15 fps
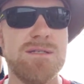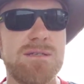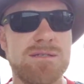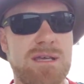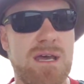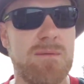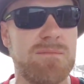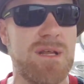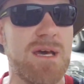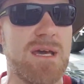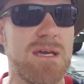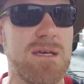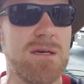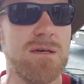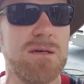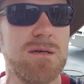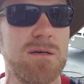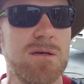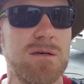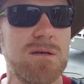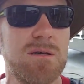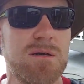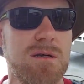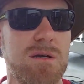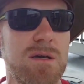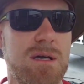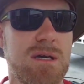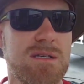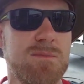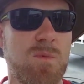this is MD.
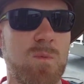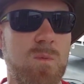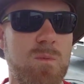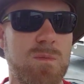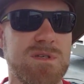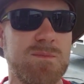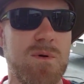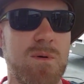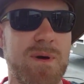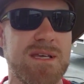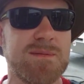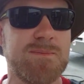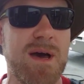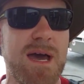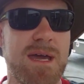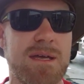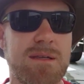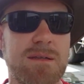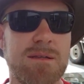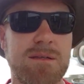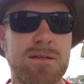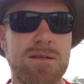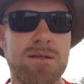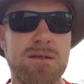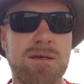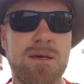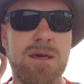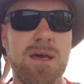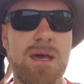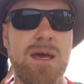He's my best mate,
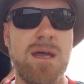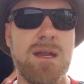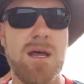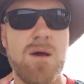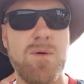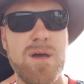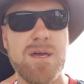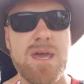and we'll